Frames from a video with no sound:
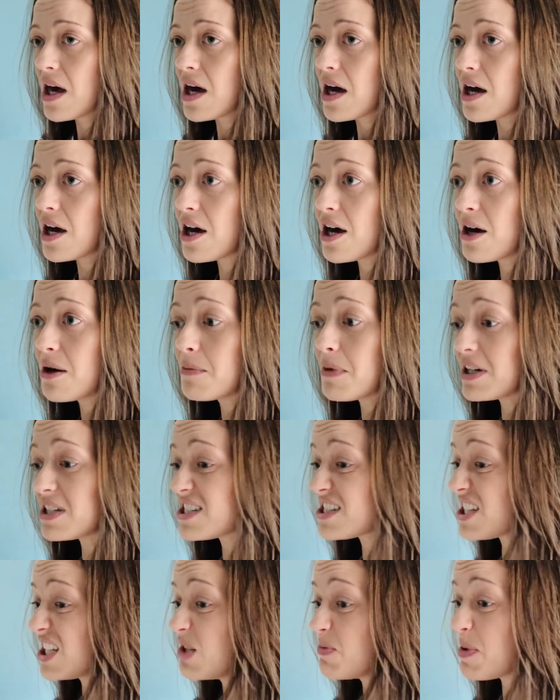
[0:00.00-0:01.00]
I
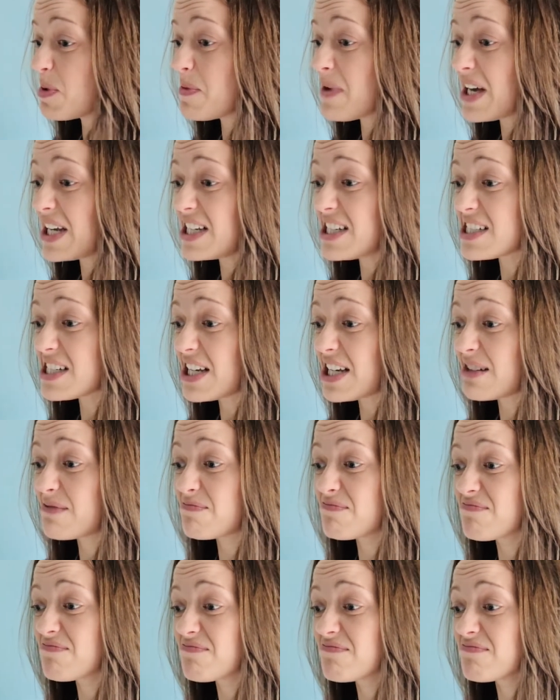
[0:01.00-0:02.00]
sleep amazing.
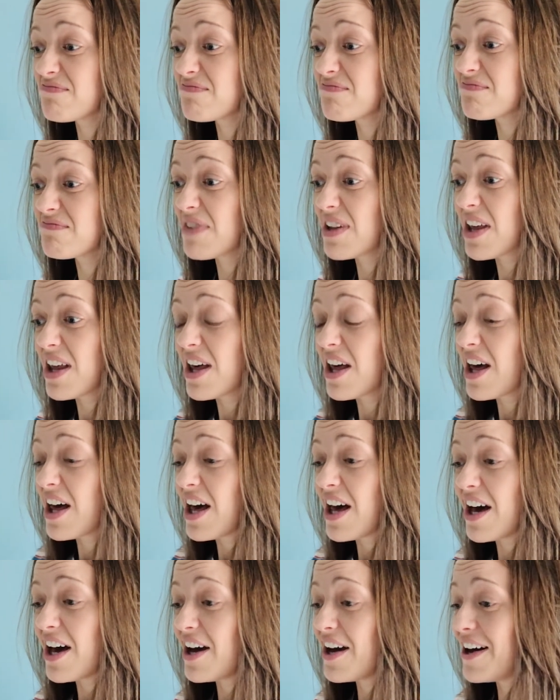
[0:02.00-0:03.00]

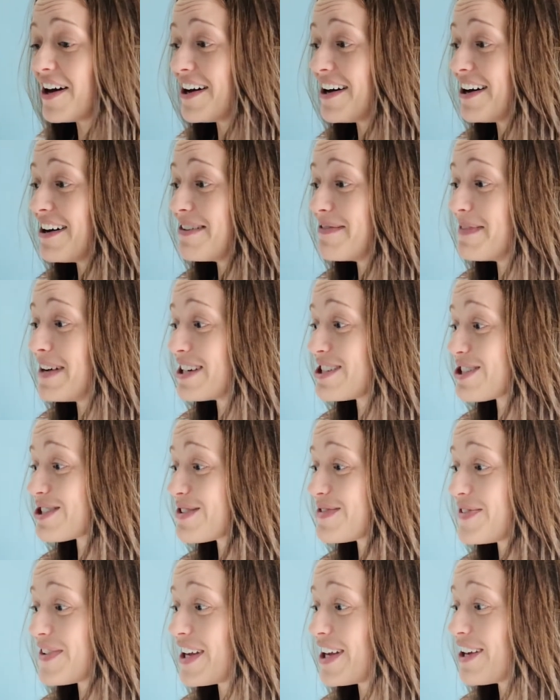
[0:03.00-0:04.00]
I
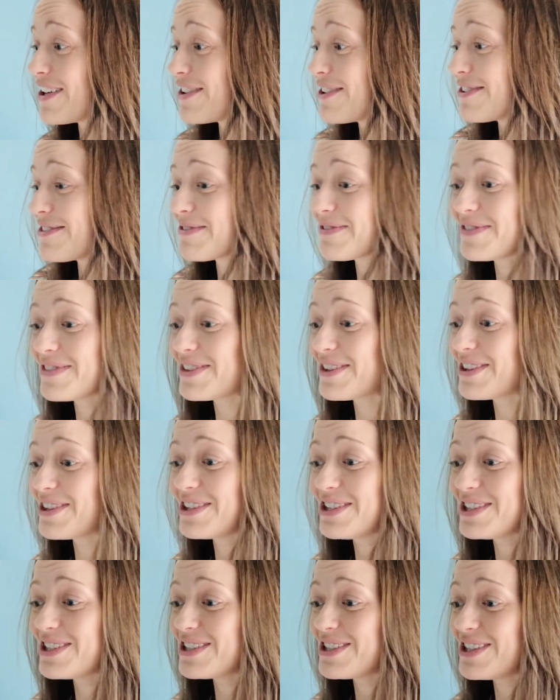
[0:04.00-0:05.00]
just feel,
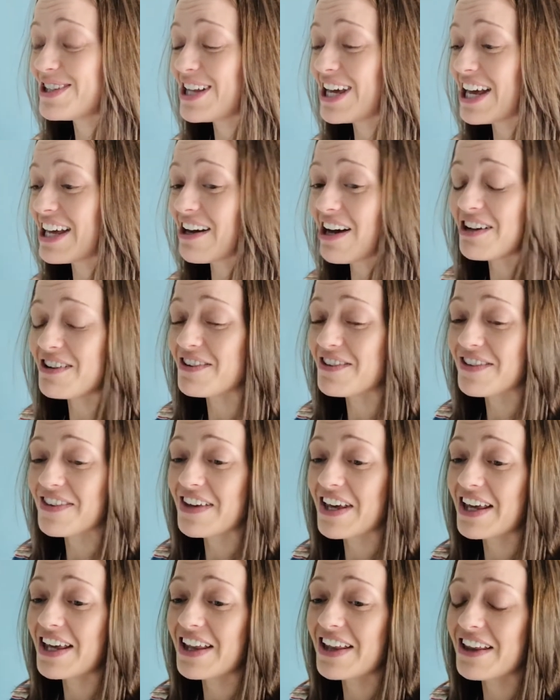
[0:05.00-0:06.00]

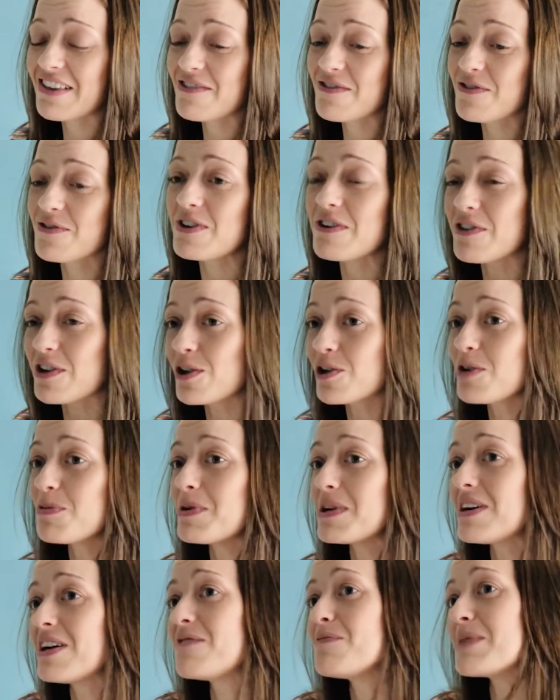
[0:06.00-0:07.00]
if I look
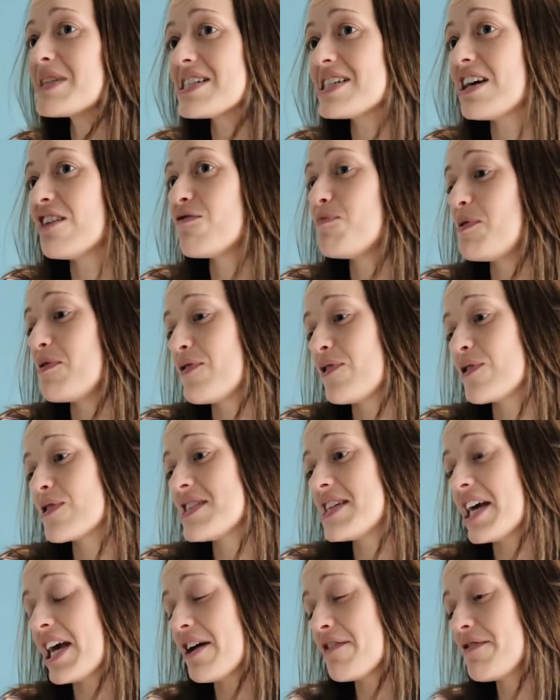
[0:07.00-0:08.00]
at myself before
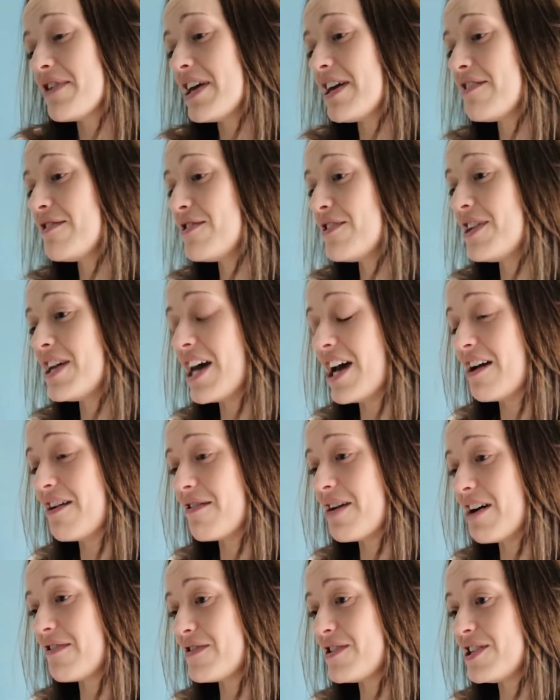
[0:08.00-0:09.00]
TRE and now
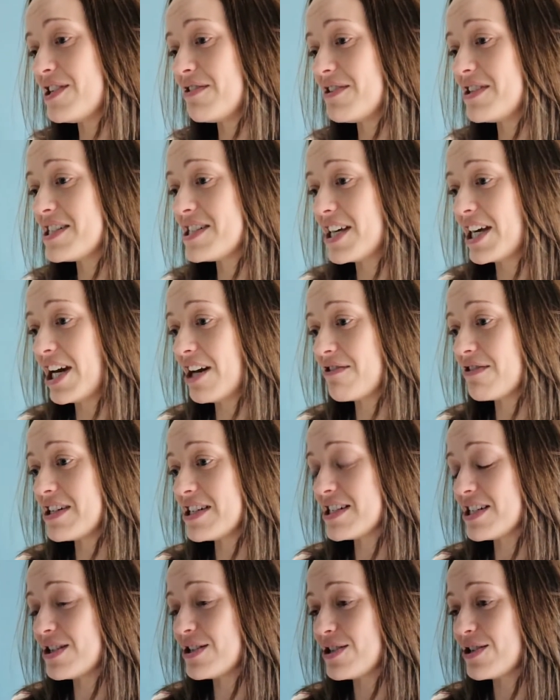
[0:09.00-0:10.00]
after doing TRE
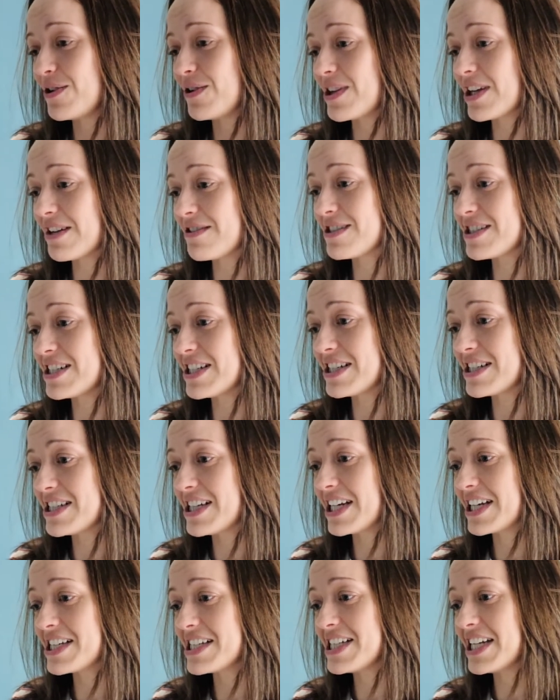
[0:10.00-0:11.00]
since
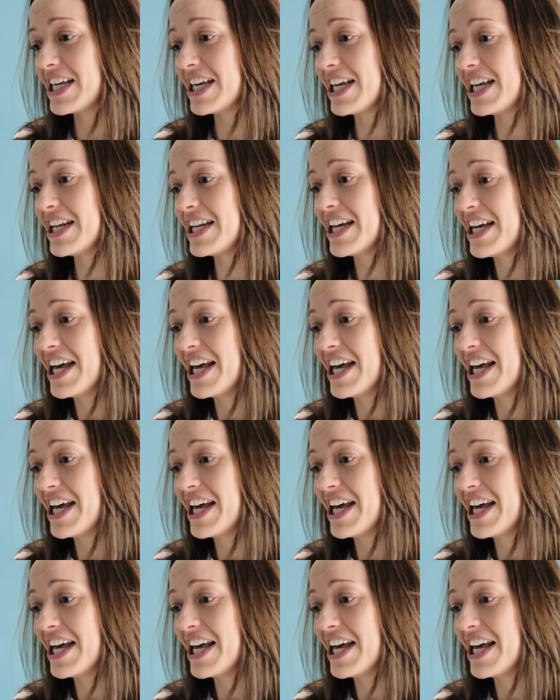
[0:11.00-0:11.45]
2016,